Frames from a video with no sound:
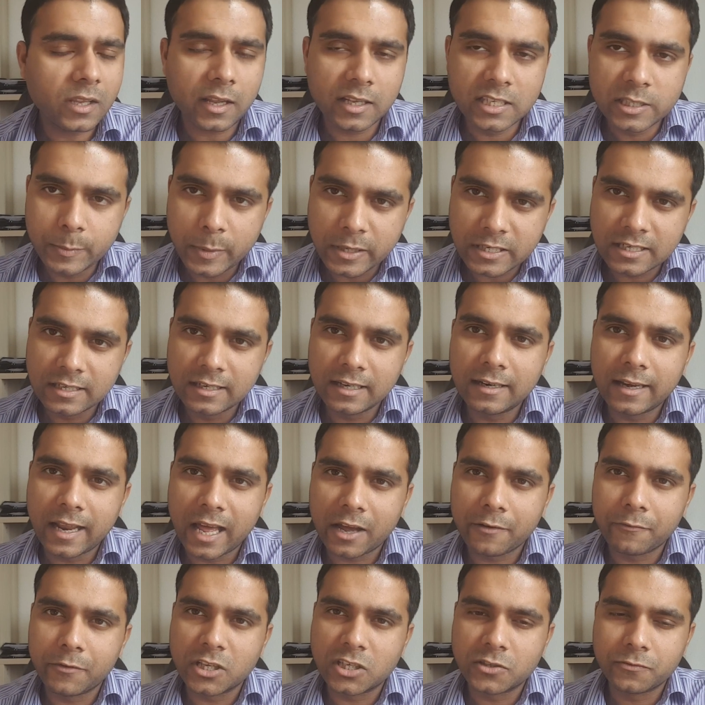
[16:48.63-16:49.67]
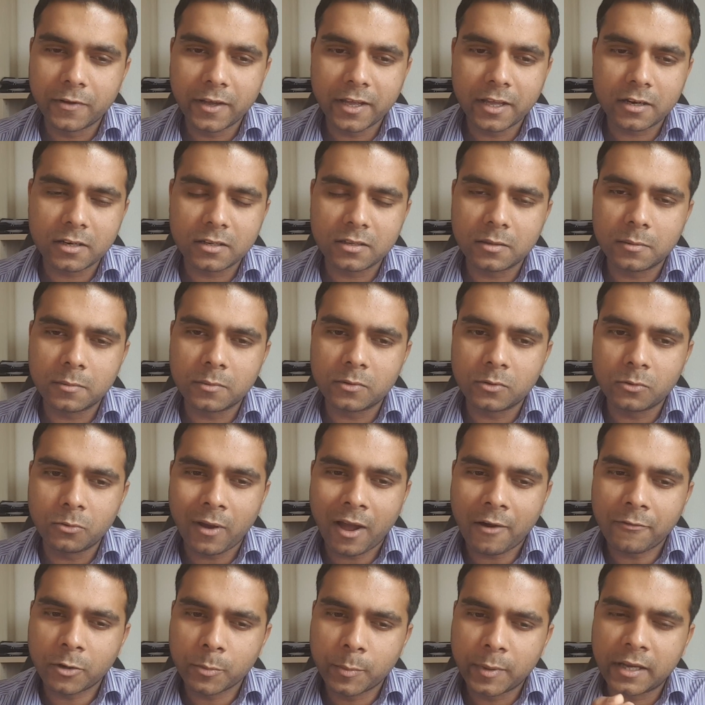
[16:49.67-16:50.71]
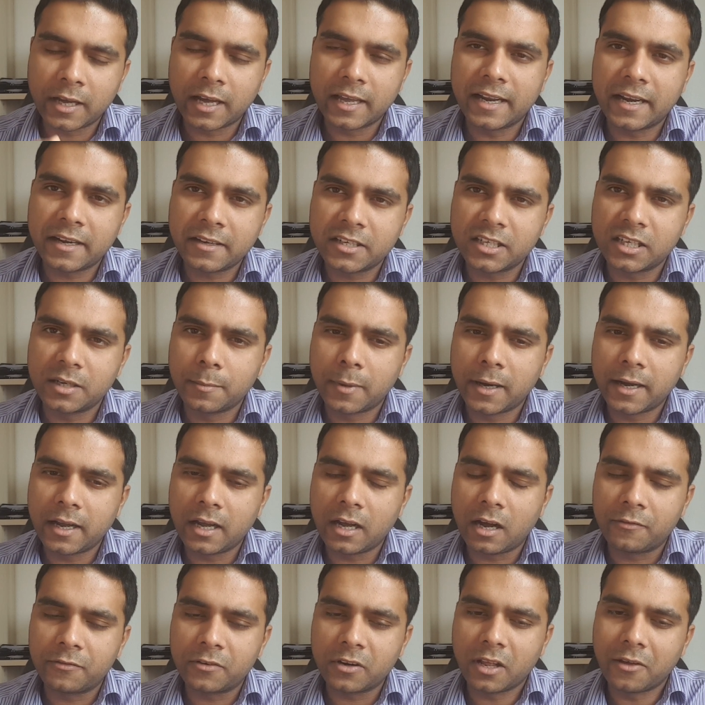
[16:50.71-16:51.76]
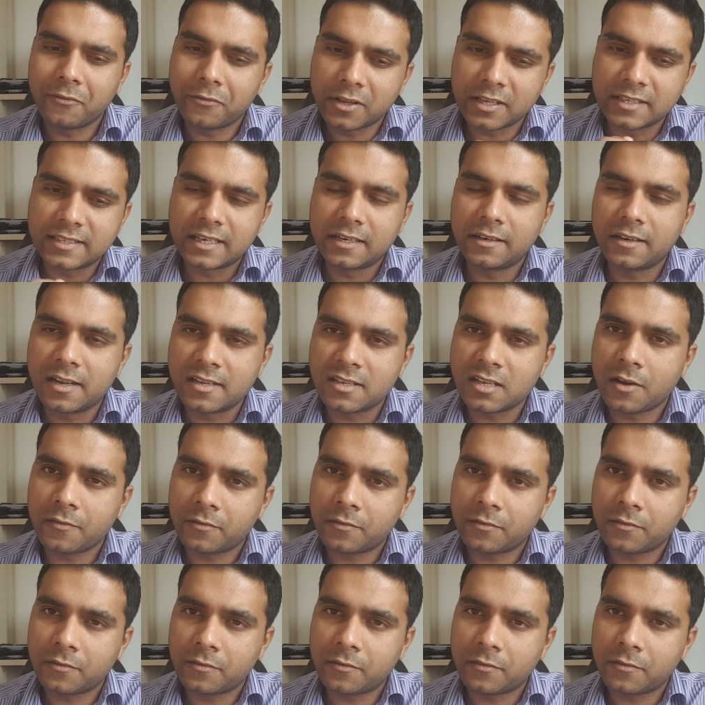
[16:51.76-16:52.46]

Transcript: especially language, where you have to be corrected by after every sentence,